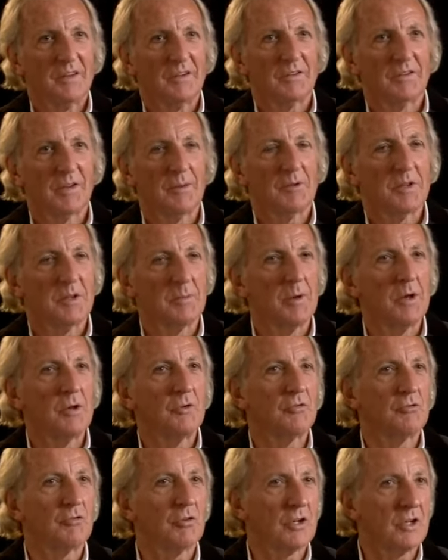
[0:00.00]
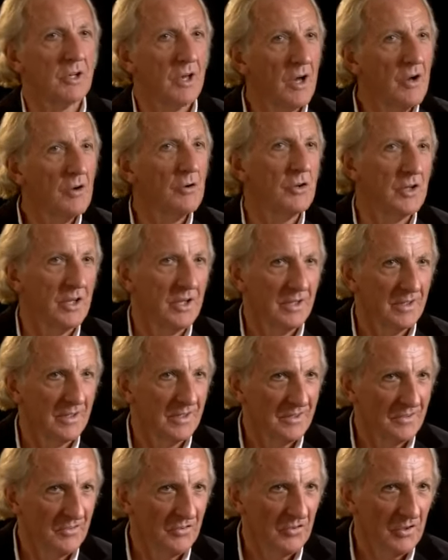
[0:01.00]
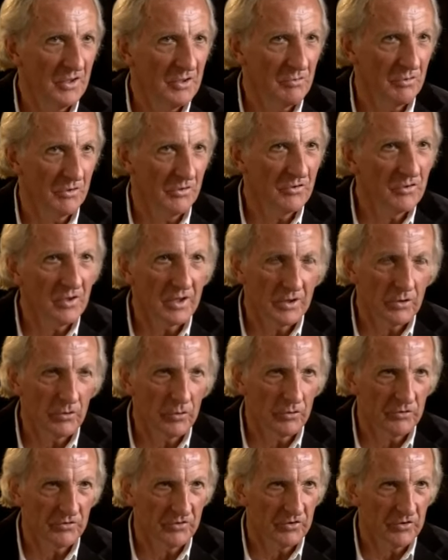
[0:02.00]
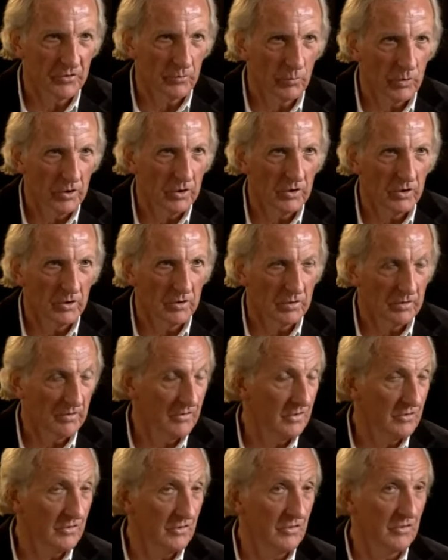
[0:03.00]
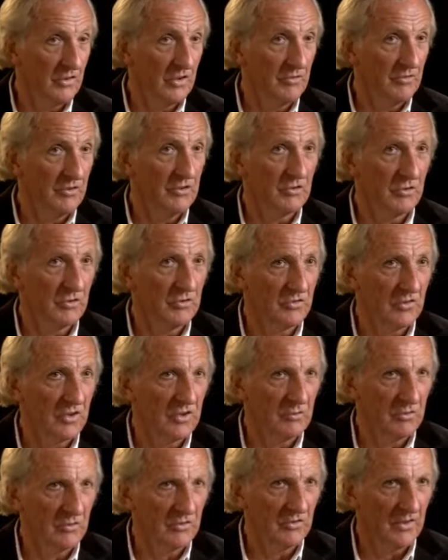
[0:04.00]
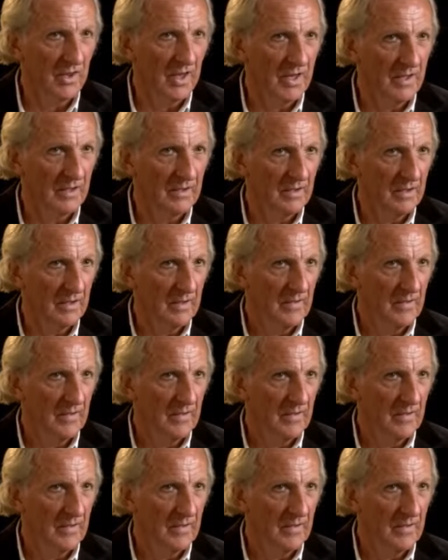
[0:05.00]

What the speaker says: some of the most draconian secrecy laws in the world, such as the Official Secrets Act?